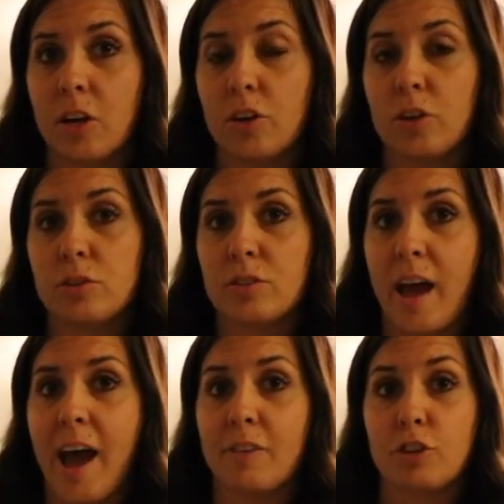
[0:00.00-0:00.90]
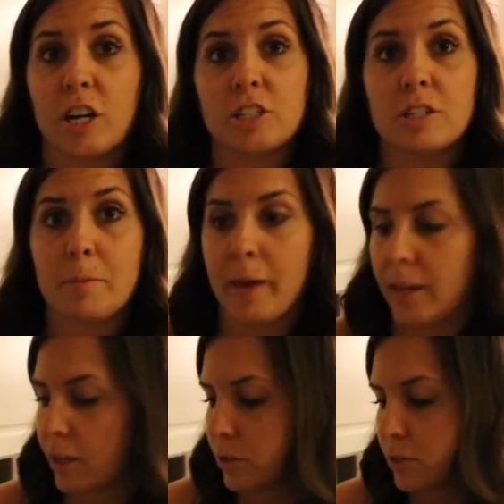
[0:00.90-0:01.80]
tell you to have crushed
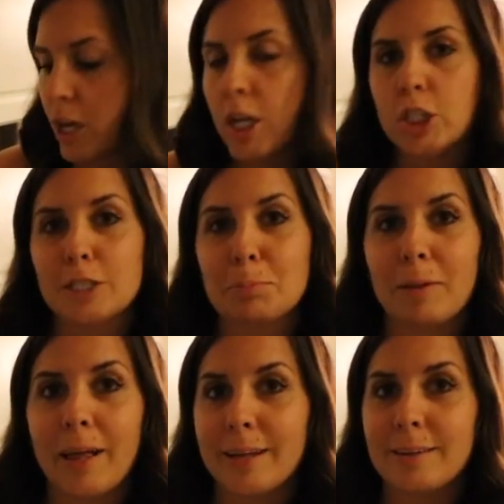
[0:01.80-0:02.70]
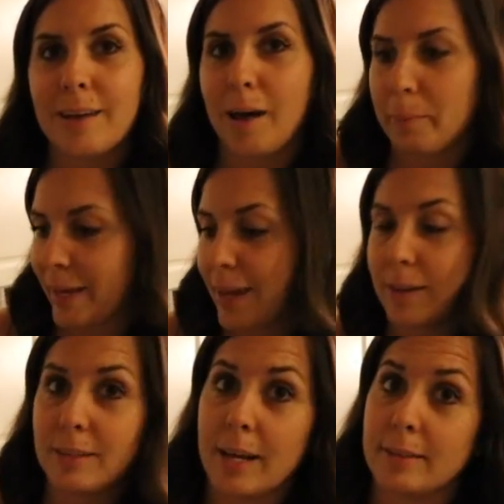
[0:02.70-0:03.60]
tomatoes, just blend up a
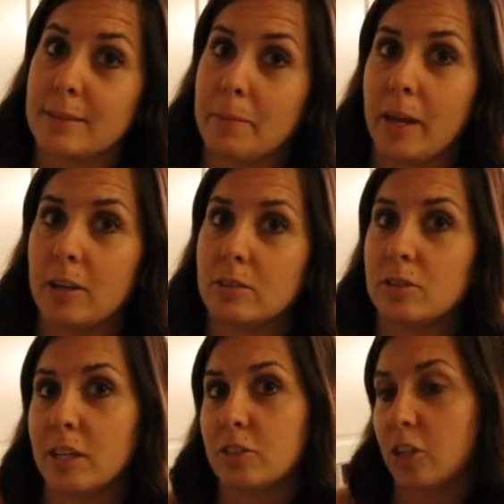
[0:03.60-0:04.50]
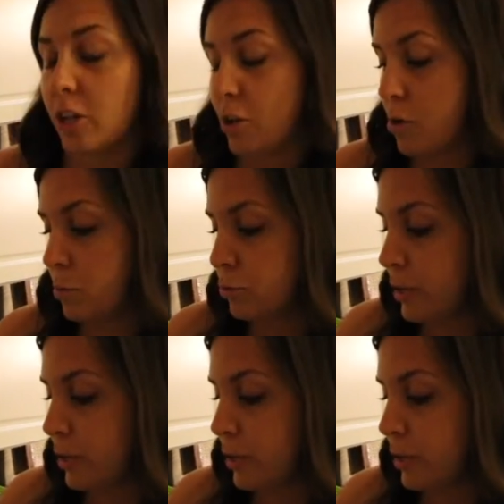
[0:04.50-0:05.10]
can of diced tomatoes. So that's a good home